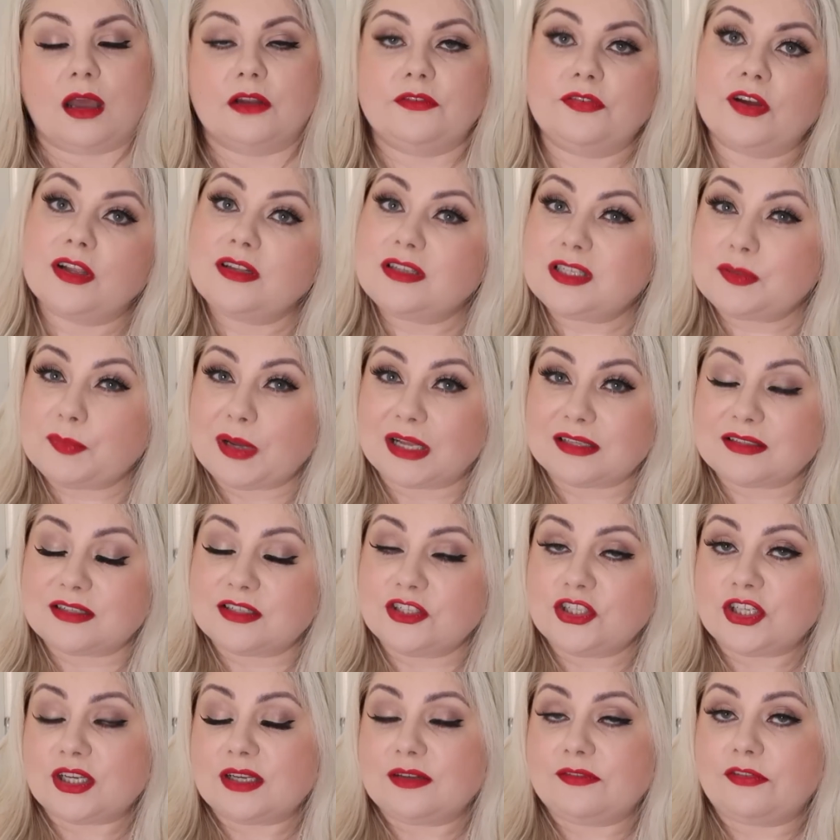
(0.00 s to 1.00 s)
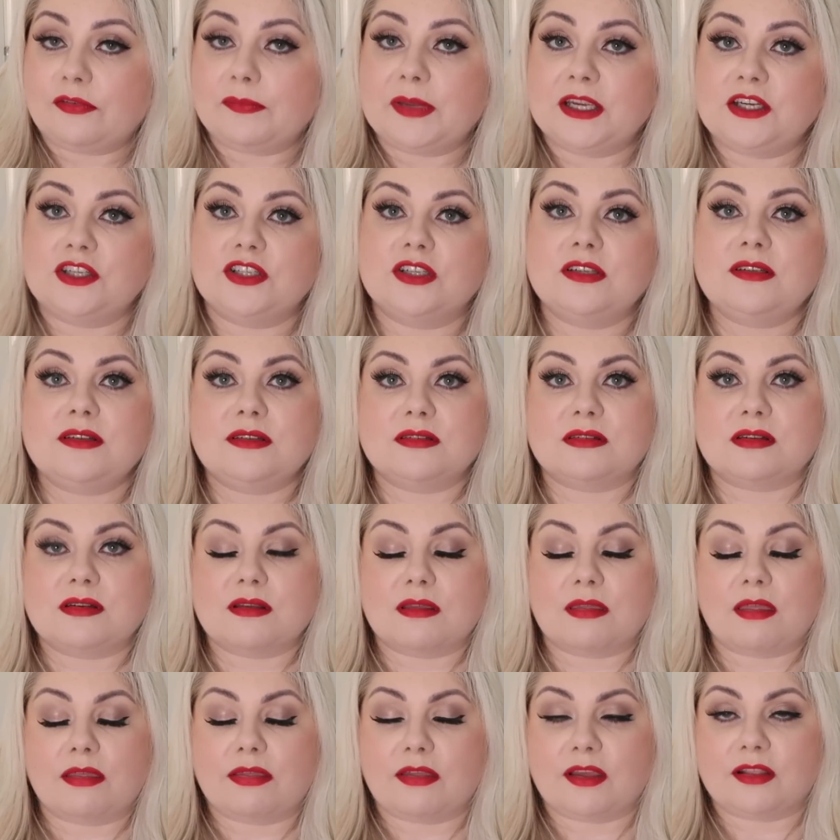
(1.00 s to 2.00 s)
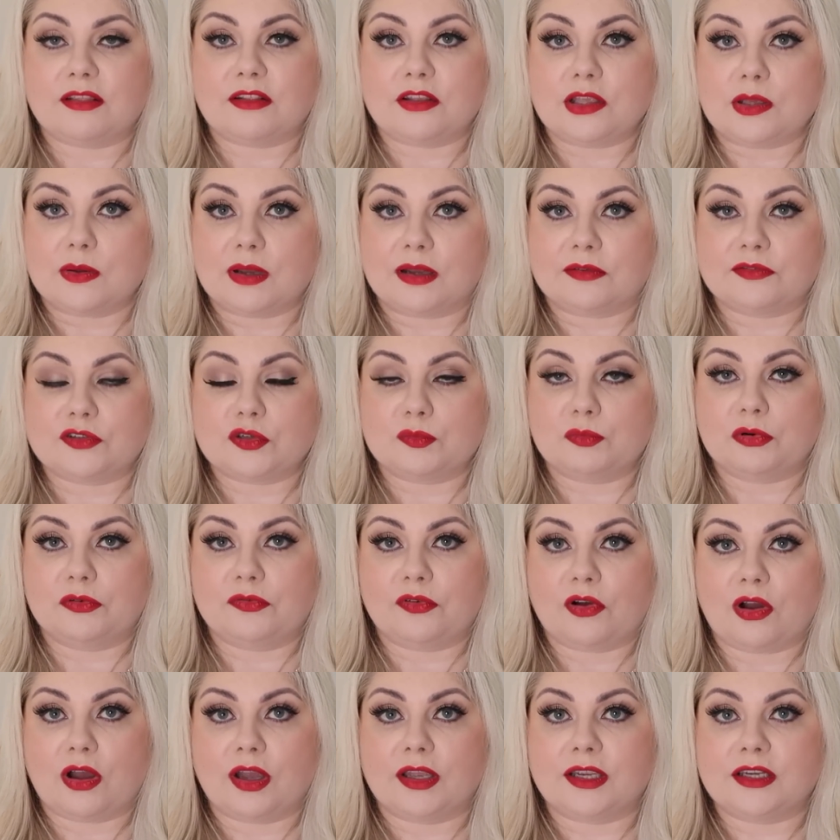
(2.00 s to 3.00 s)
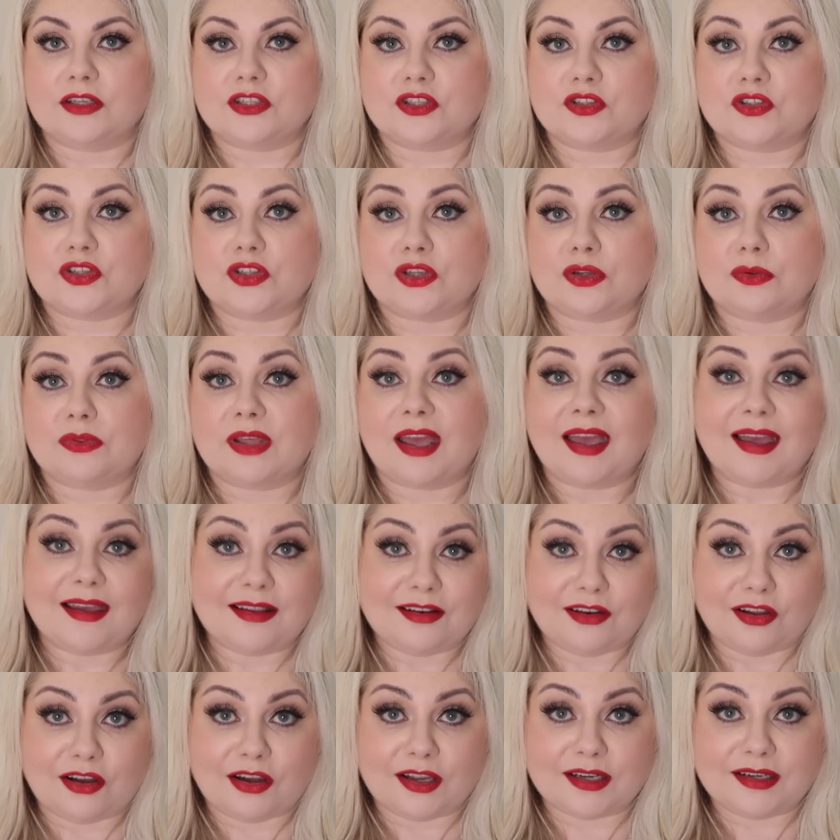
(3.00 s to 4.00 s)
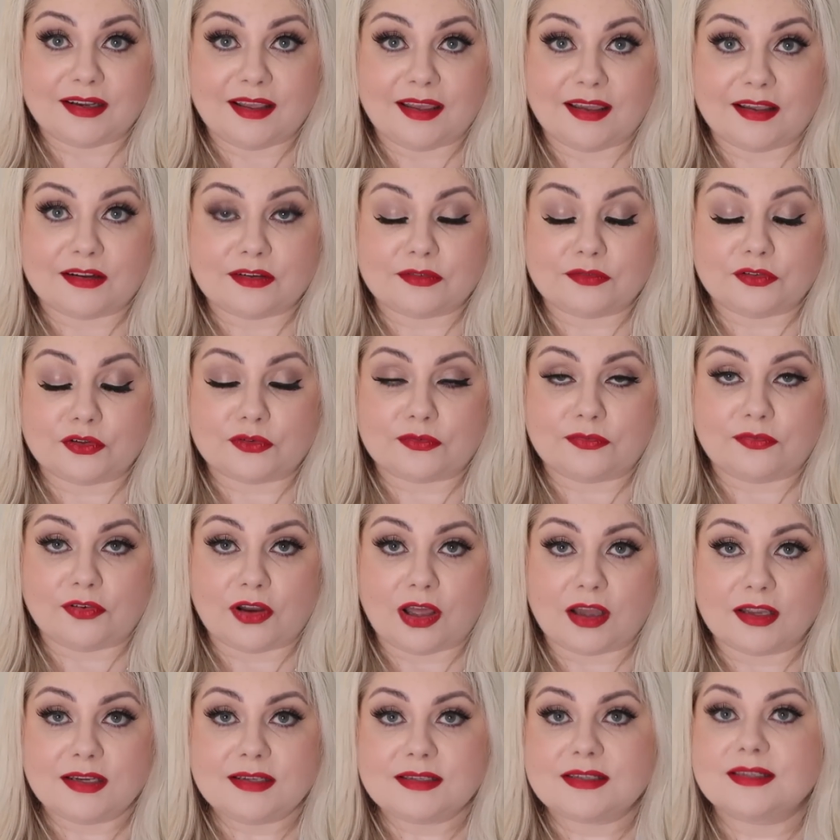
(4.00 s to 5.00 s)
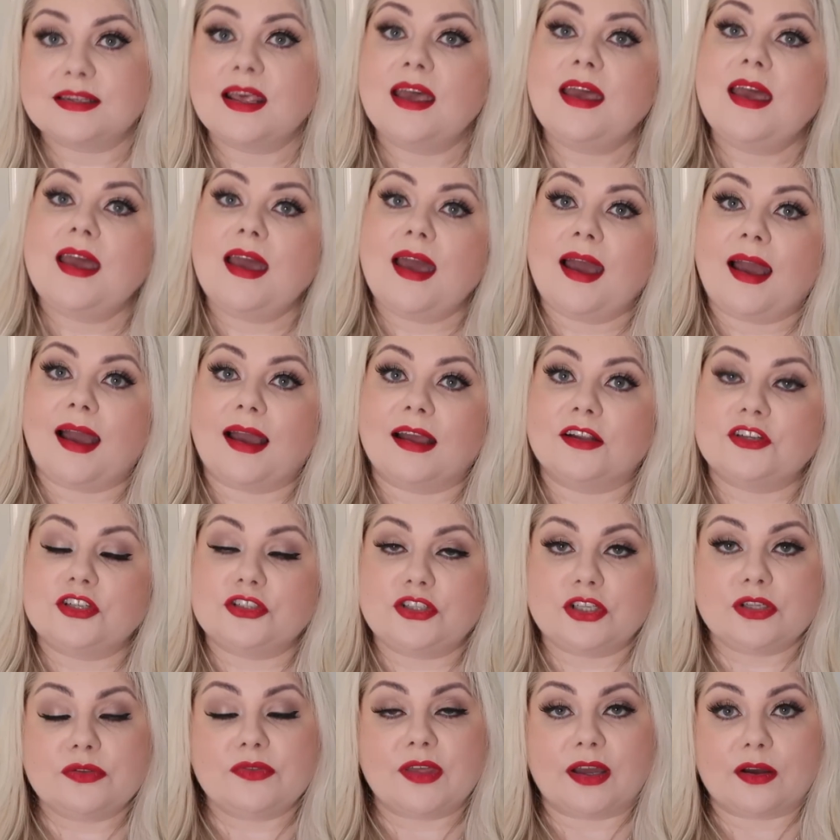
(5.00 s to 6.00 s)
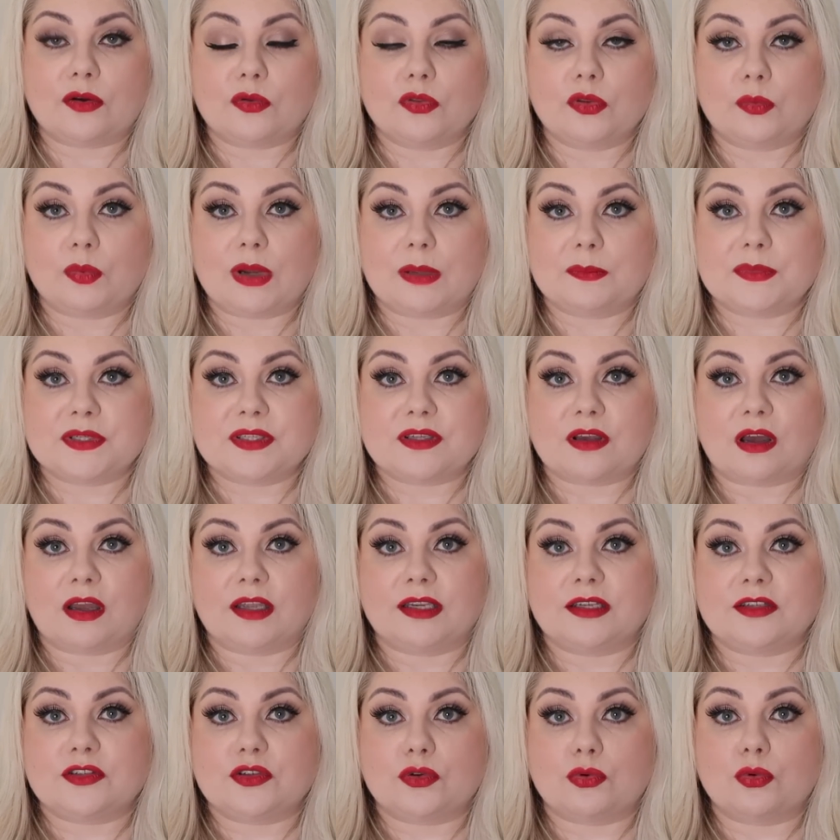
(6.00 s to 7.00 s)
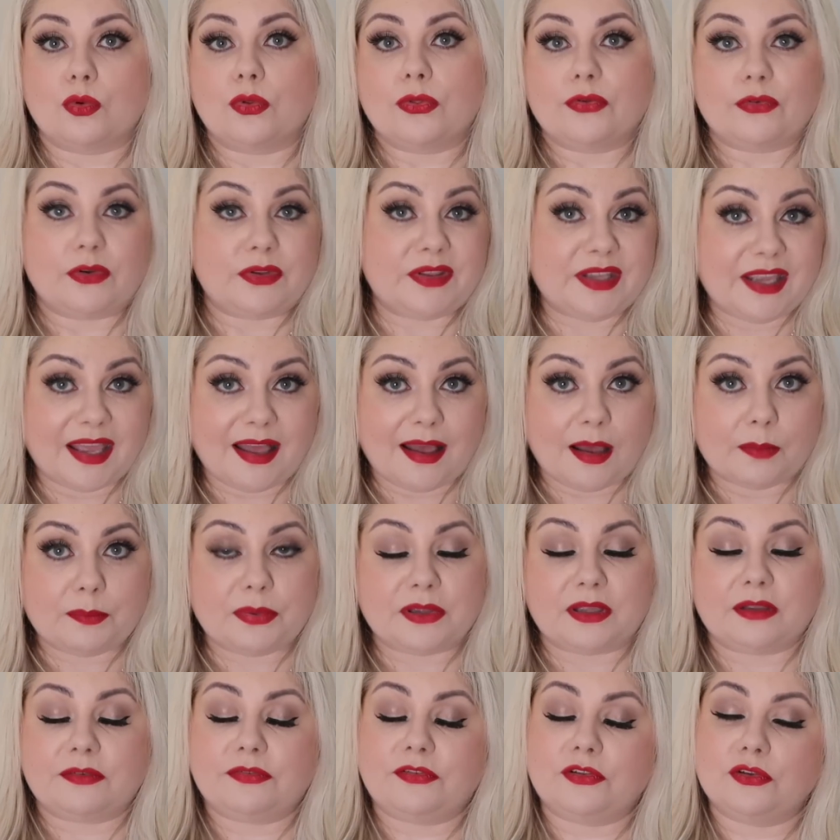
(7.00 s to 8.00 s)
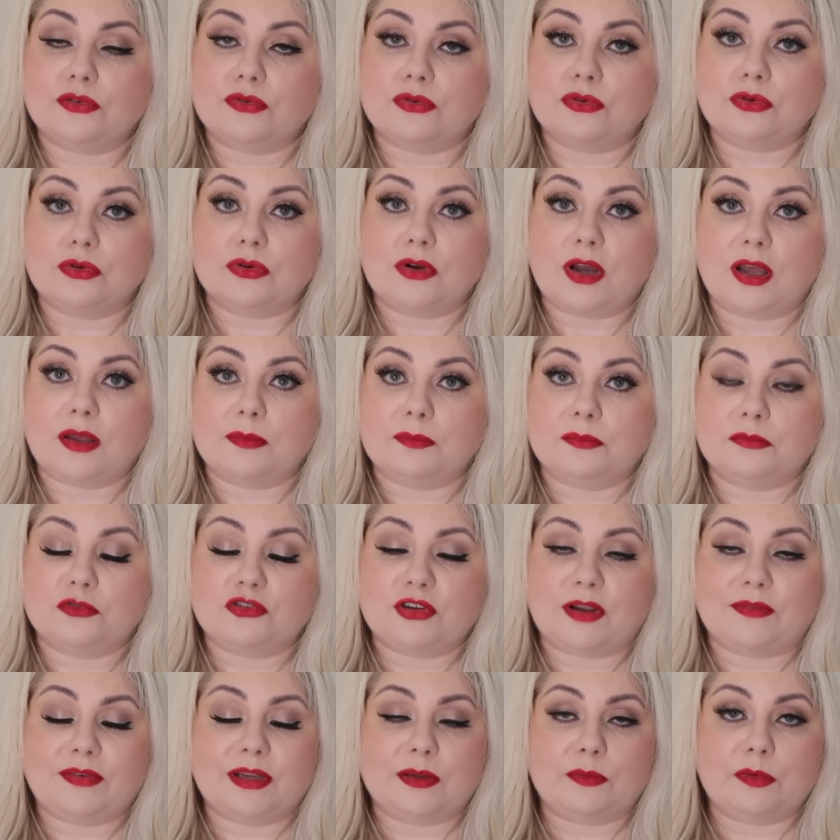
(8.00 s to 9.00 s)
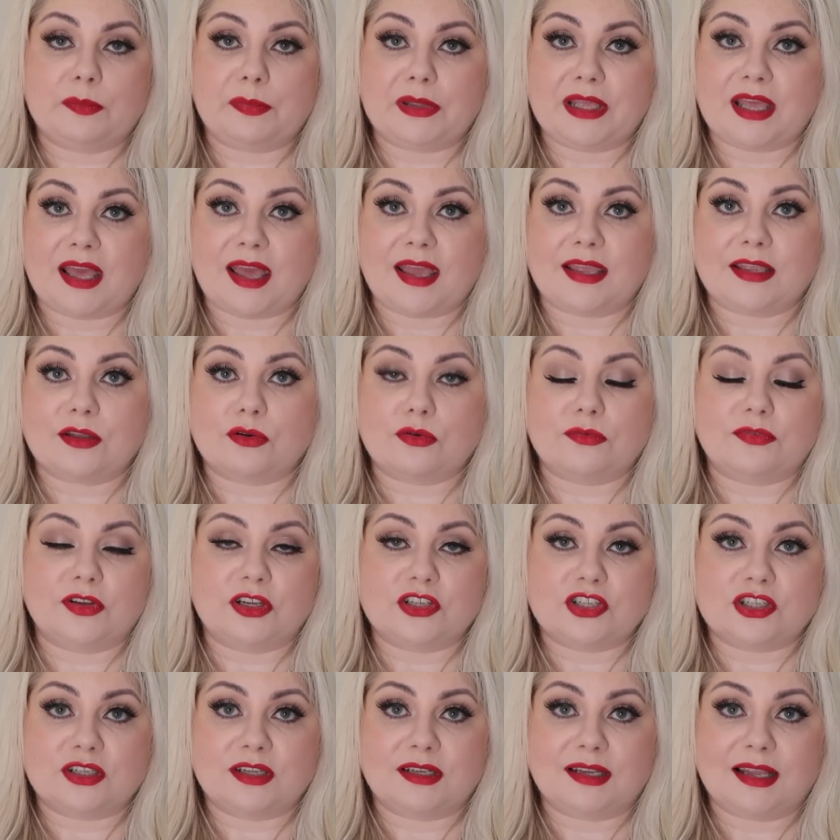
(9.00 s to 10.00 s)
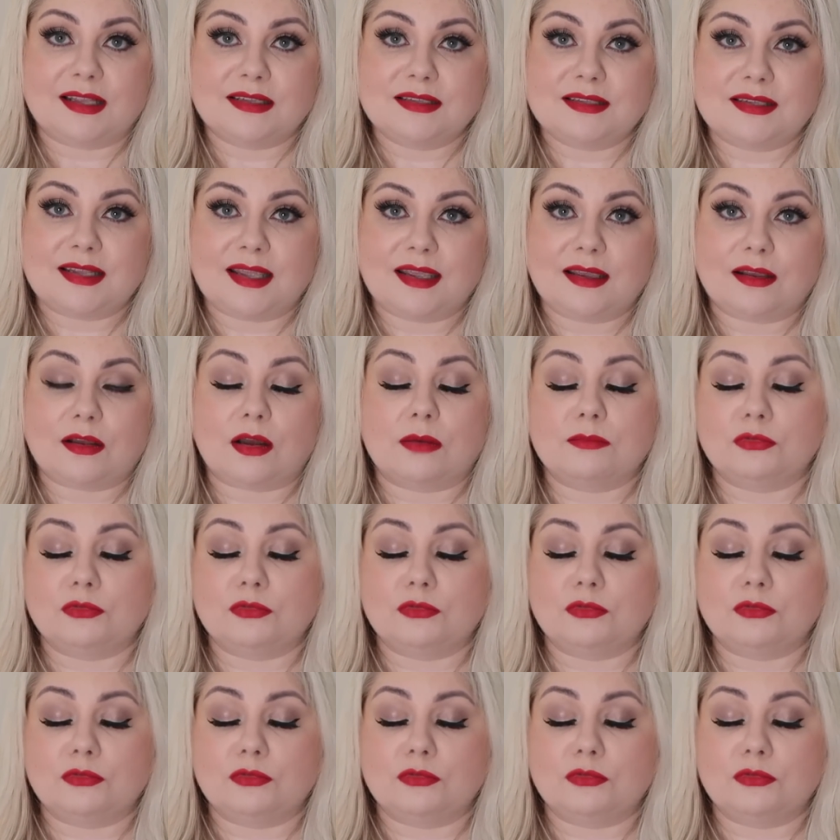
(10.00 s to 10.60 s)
Advanced passenger information is another thing that you have to provide to the airline ahead of your flight, and you do that on the website or through the app if you're traveling with BA or Virgin Atlantic.